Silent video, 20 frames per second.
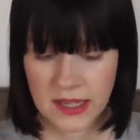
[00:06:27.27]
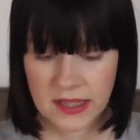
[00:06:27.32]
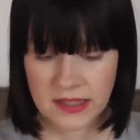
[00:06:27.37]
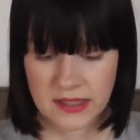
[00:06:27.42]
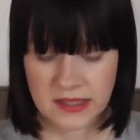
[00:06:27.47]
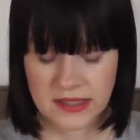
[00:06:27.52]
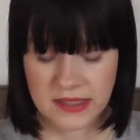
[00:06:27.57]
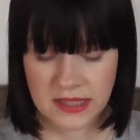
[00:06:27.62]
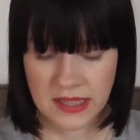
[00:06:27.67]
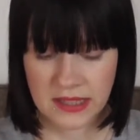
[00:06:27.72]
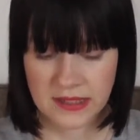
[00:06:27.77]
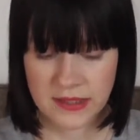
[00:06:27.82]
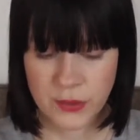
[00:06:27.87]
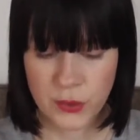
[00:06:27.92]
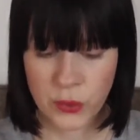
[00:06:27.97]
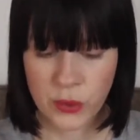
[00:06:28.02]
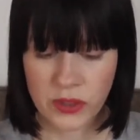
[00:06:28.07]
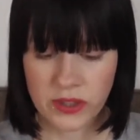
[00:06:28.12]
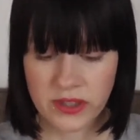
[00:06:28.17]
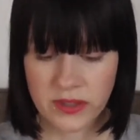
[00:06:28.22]
It says
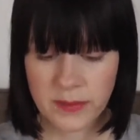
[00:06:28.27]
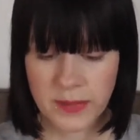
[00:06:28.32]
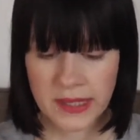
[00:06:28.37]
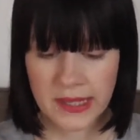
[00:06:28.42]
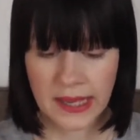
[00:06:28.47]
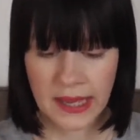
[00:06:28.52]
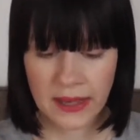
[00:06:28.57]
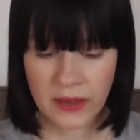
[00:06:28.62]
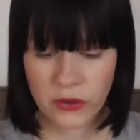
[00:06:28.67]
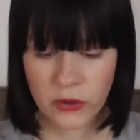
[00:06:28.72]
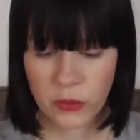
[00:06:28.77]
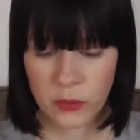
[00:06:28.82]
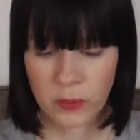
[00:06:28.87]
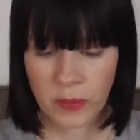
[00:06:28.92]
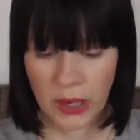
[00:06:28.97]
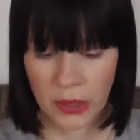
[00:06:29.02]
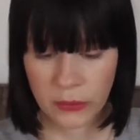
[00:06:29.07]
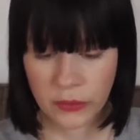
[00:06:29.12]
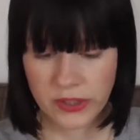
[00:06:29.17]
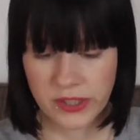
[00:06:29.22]
Milano
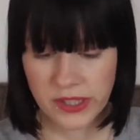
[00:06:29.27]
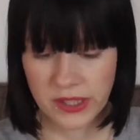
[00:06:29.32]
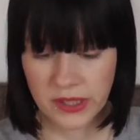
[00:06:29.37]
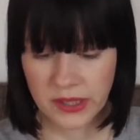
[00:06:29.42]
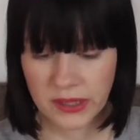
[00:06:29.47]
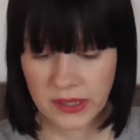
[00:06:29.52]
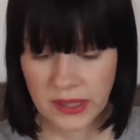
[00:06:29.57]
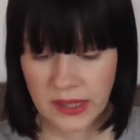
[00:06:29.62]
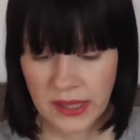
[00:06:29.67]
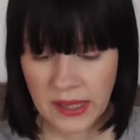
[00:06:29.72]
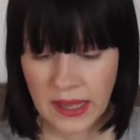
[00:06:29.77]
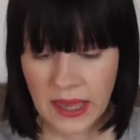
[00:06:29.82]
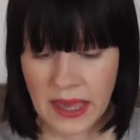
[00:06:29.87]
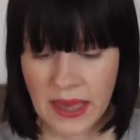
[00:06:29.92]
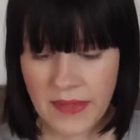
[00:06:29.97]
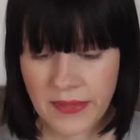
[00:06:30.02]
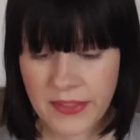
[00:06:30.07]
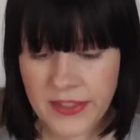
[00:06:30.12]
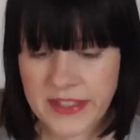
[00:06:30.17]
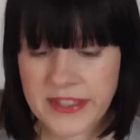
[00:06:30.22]
Mountain,
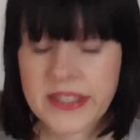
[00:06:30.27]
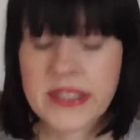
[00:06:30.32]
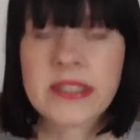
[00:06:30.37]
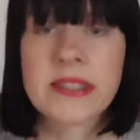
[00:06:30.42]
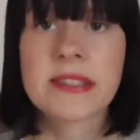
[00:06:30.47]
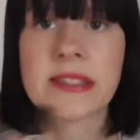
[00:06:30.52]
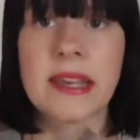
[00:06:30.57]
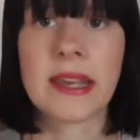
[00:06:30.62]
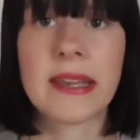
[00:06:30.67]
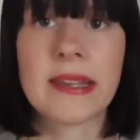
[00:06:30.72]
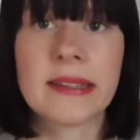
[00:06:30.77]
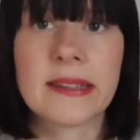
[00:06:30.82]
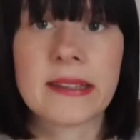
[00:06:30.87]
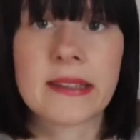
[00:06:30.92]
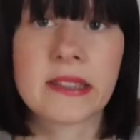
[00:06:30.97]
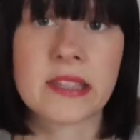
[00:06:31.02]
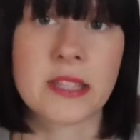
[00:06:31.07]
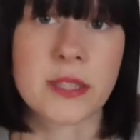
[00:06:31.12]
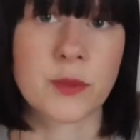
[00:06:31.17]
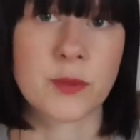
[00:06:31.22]
and this is a
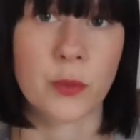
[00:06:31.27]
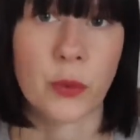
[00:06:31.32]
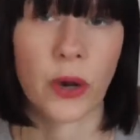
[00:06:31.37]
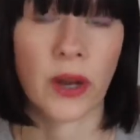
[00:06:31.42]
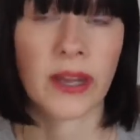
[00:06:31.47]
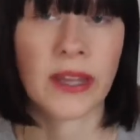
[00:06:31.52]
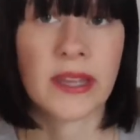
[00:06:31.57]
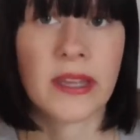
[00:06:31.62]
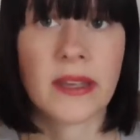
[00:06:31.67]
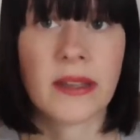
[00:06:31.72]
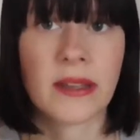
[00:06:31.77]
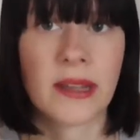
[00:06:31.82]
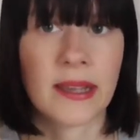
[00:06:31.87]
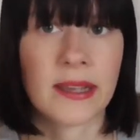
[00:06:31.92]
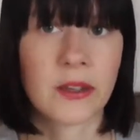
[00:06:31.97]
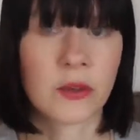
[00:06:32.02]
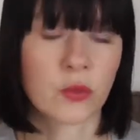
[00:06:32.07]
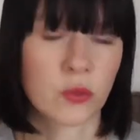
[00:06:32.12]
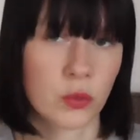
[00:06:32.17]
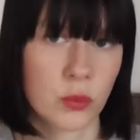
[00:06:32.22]
little spray,
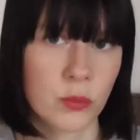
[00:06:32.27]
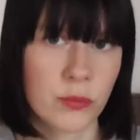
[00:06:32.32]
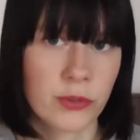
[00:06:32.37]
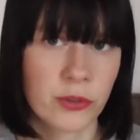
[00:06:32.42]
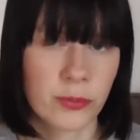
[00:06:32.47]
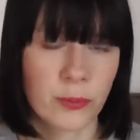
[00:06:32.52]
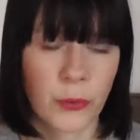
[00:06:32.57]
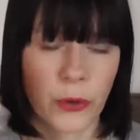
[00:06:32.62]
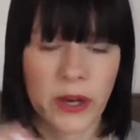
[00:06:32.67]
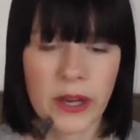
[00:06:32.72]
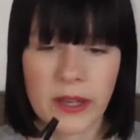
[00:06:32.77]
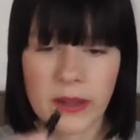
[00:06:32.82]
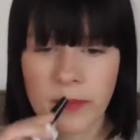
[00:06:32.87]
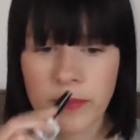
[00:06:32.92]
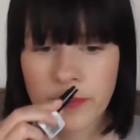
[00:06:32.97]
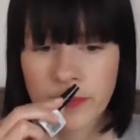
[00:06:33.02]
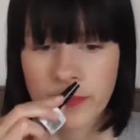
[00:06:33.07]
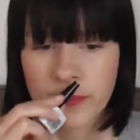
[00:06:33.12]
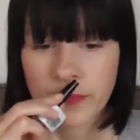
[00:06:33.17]
like a room spray.